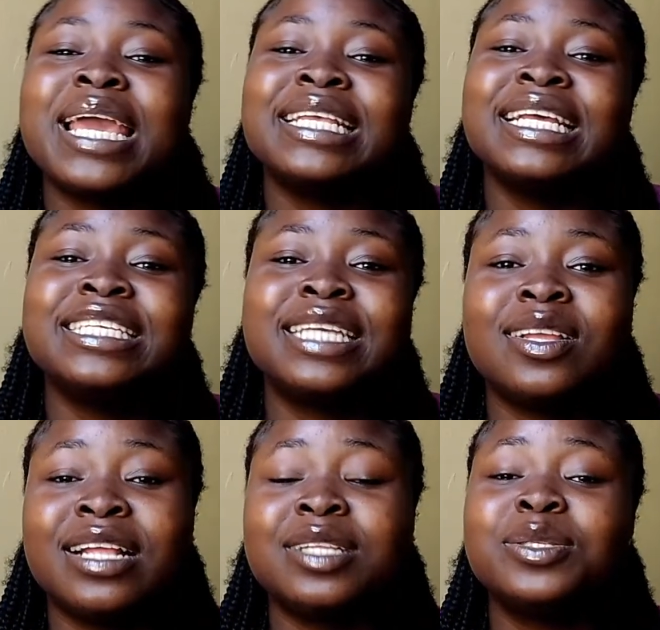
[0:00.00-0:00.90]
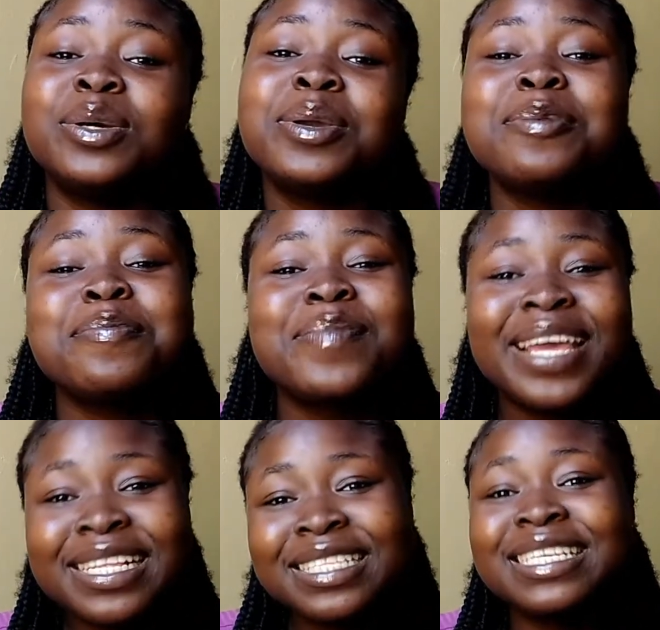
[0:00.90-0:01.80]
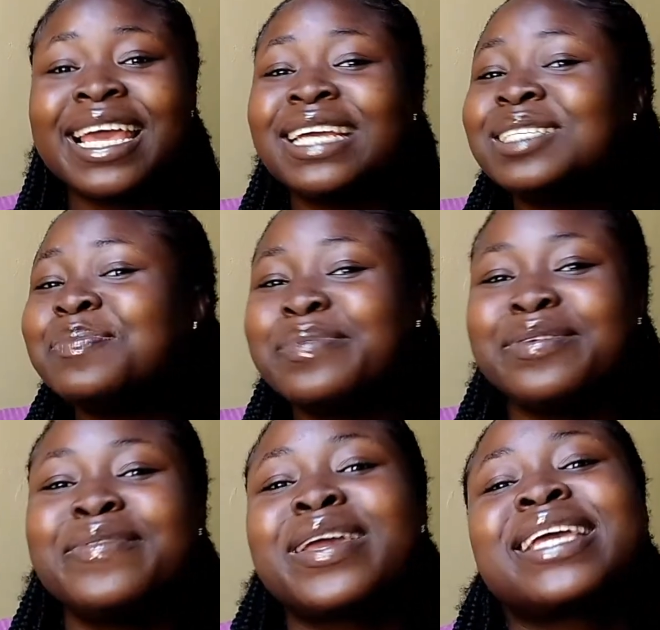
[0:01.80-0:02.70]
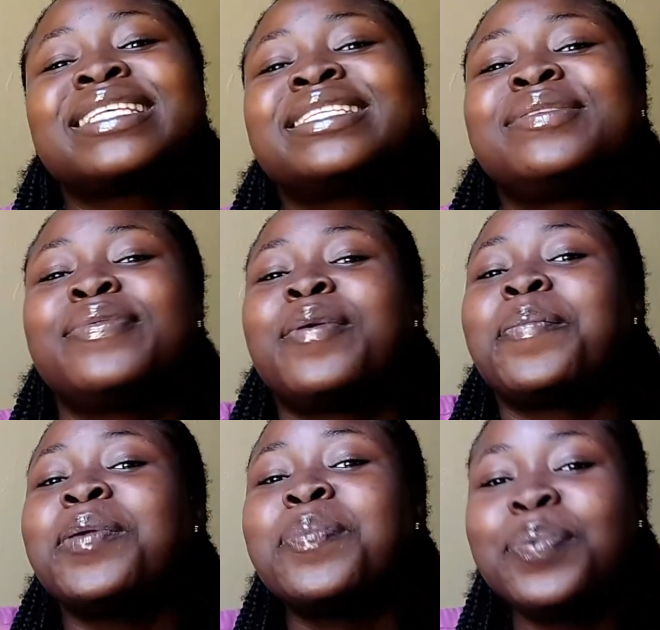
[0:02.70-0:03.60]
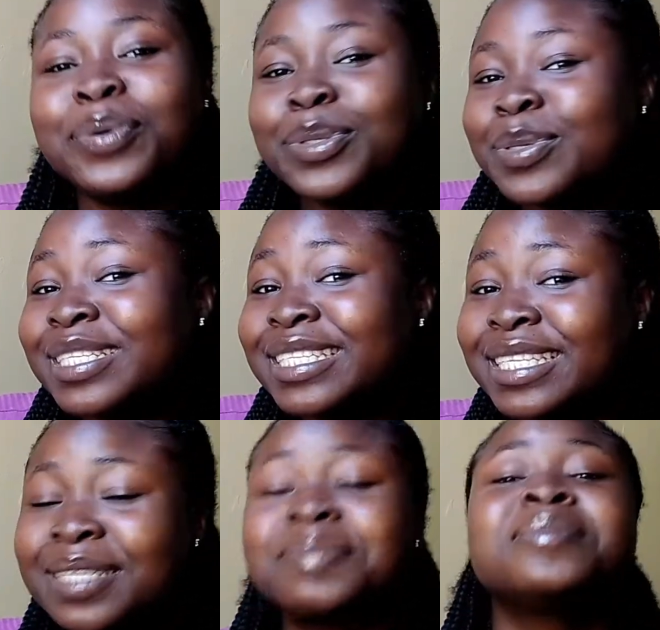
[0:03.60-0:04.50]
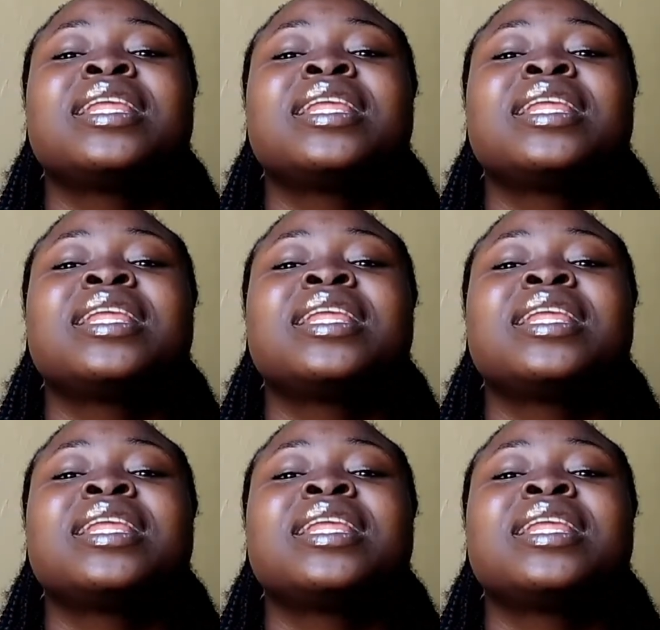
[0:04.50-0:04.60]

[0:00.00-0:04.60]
I started this channel to document the experience for people to see,